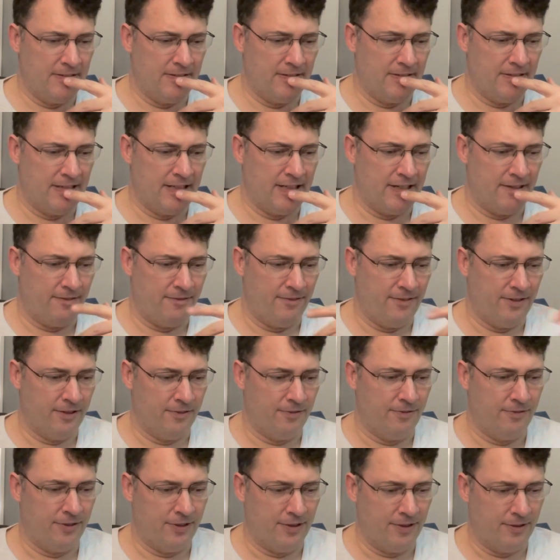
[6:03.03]
get a feel
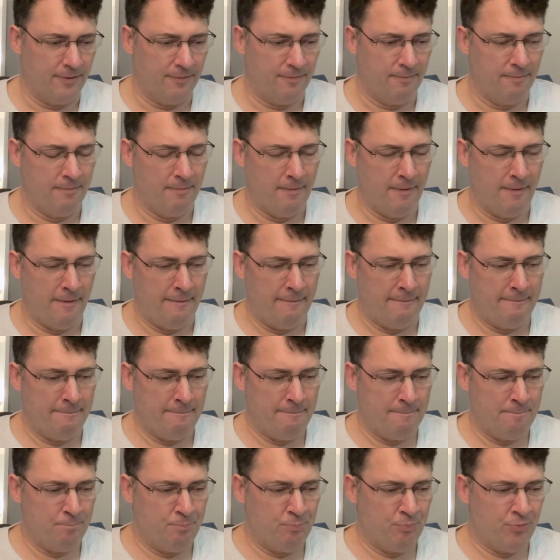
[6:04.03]
for the,
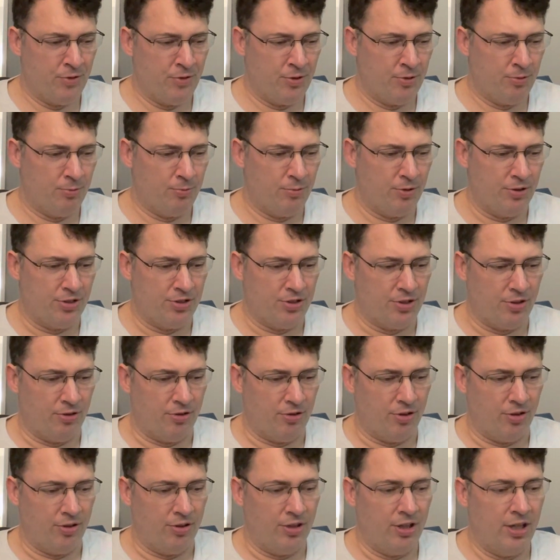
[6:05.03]
what's going
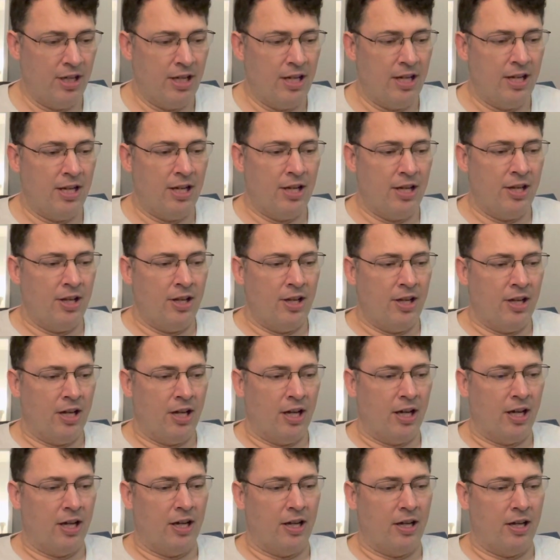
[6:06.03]
on.
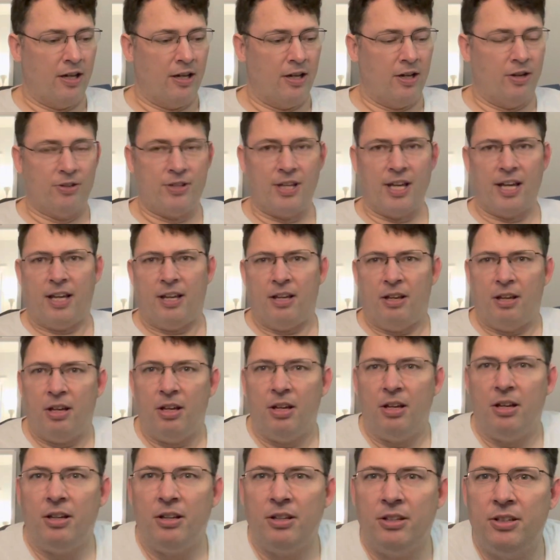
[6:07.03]
Okay,
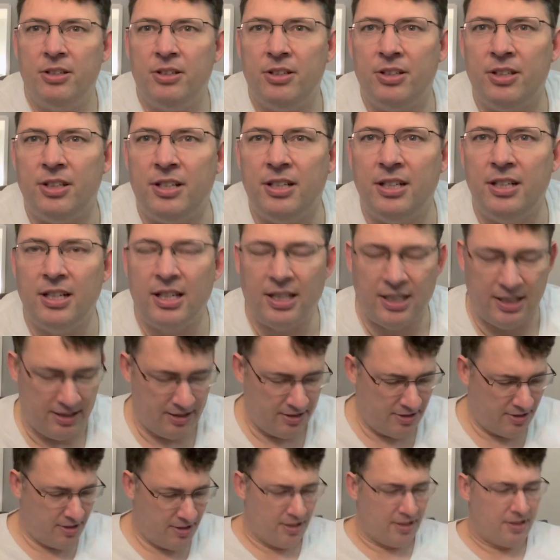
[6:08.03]
good night.
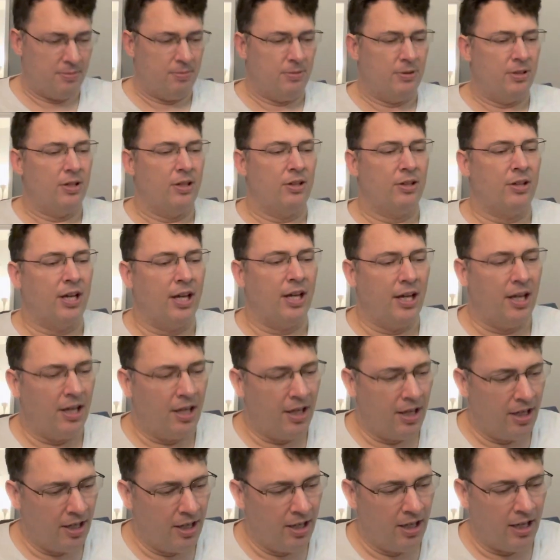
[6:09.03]
6 minutes. Okay,
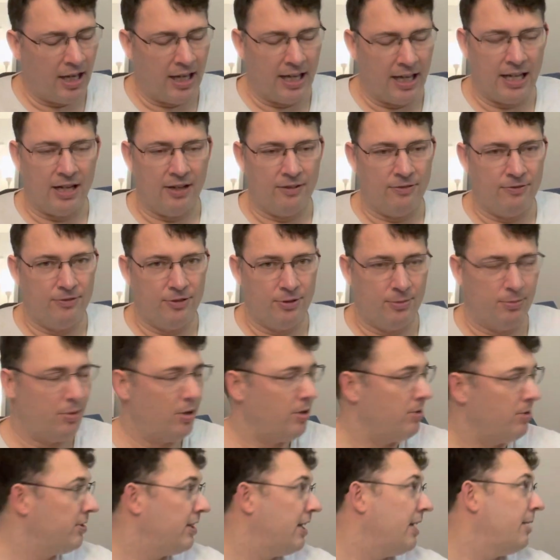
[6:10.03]
I got a
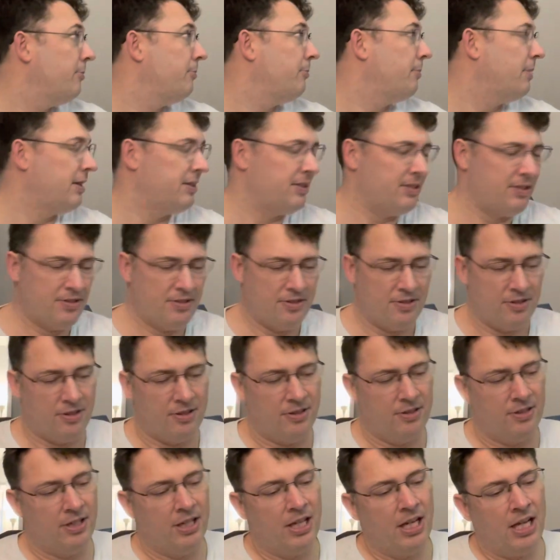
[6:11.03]
football game about to
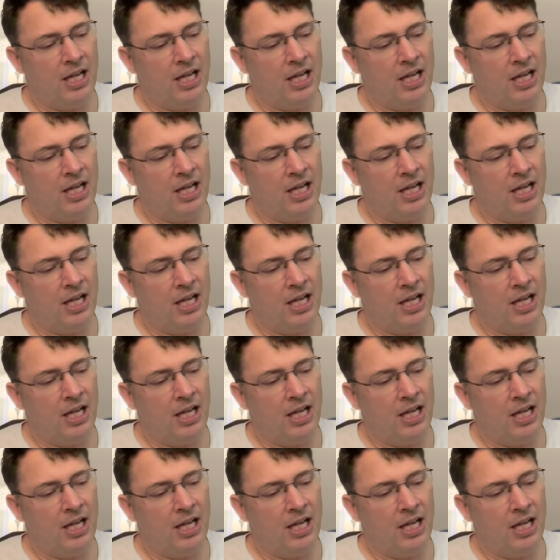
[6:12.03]
start.